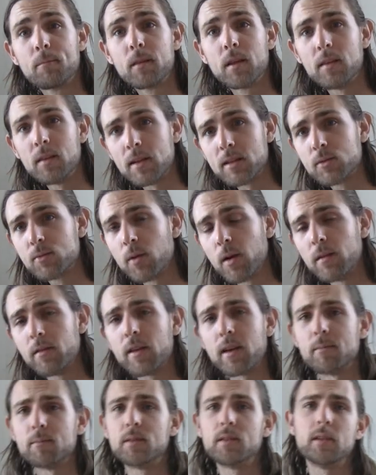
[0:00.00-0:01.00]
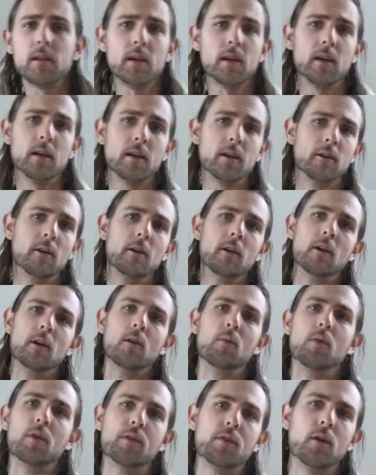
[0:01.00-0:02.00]
and that's what I've kept seeing
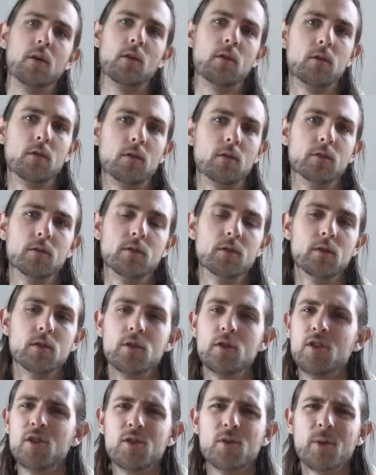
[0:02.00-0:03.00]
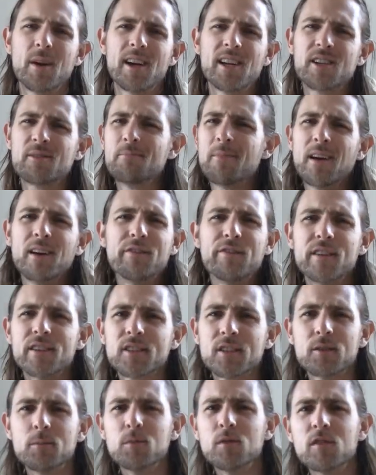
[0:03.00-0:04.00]
with the whole new age
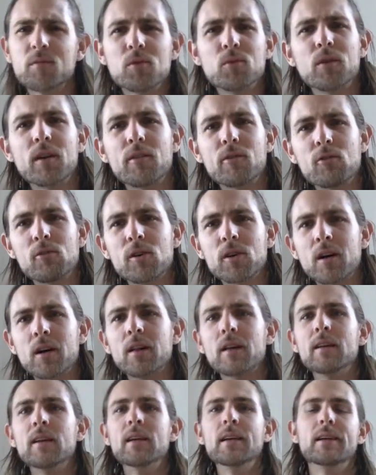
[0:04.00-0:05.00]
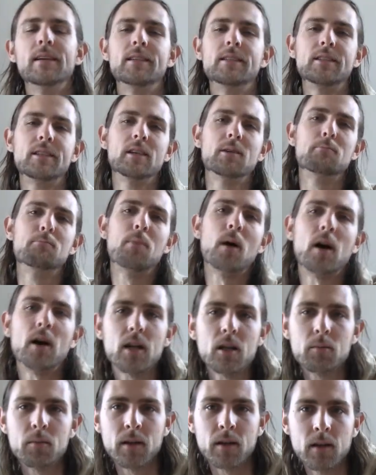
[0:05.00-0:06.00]
metaphysical movement, whatever you want to call it, is the
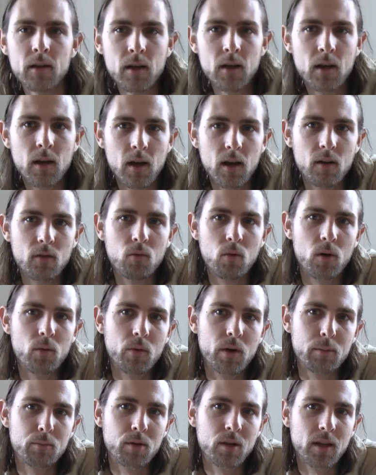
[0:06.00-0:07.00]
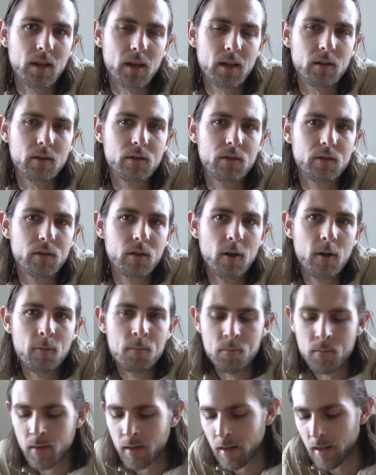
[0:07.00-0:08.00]
embodiment of what we believe,
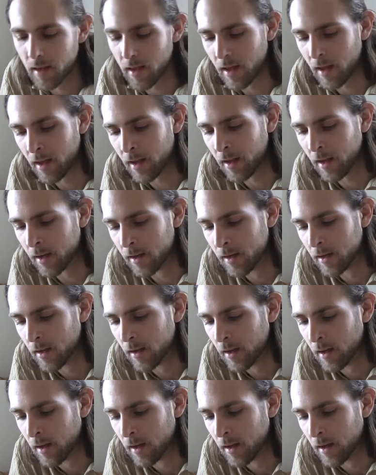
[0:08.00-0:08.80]
and